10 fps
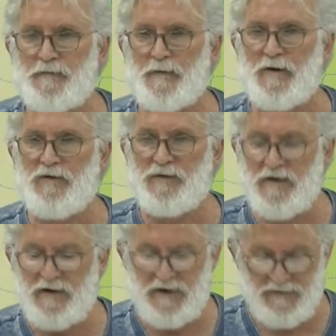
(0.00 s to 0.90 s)
You see
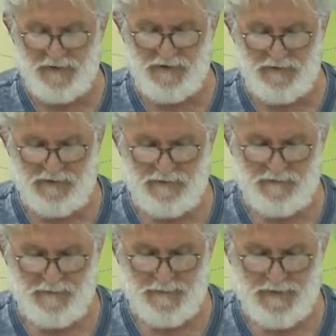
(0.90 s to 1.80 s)
the difference?
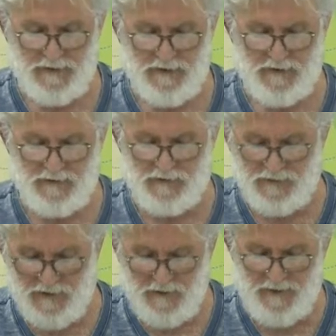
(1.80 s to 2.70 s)
This is
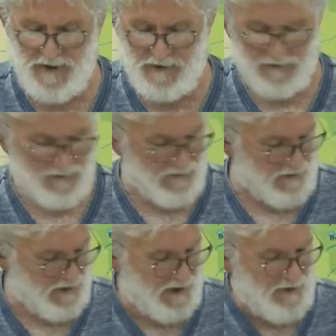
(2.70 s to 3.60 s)
going to build. It's going
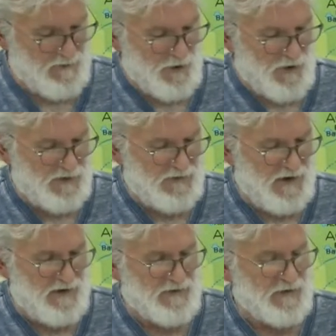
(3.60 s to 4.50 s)
to get more
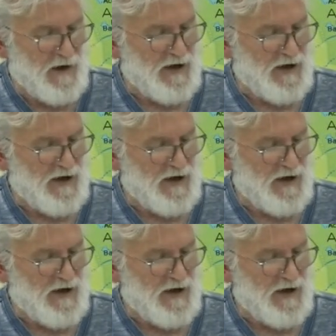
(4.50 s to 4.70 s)
intense.